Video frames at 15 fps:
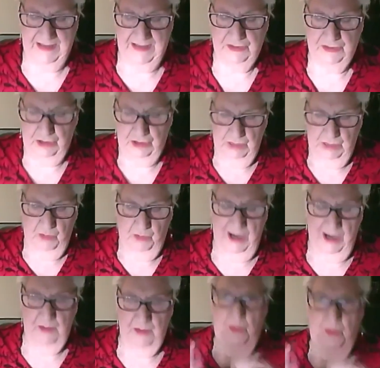sternum, right
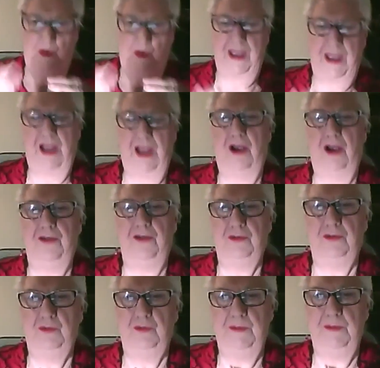where the
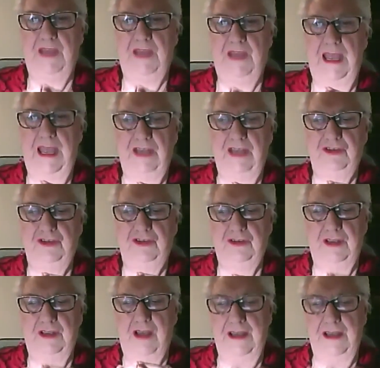rib cage
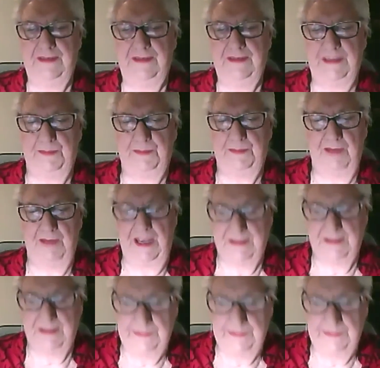kind of separates.